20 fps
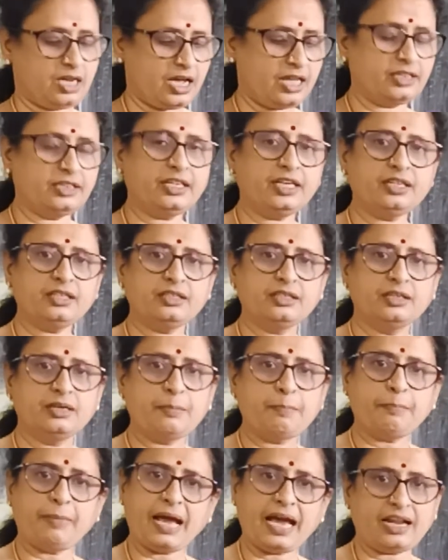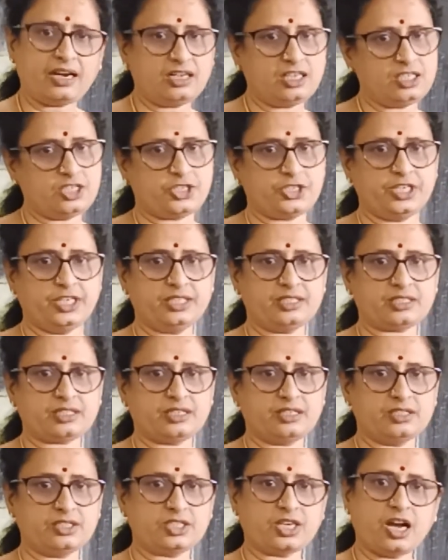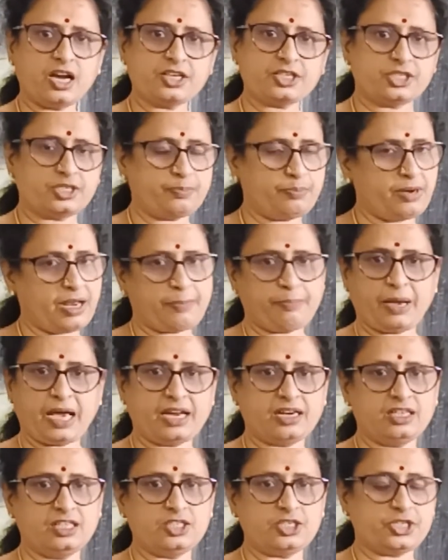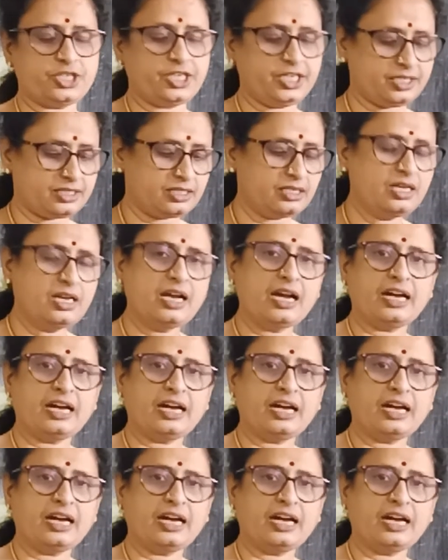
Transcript: and then parallel sheets, charged parallel sheets,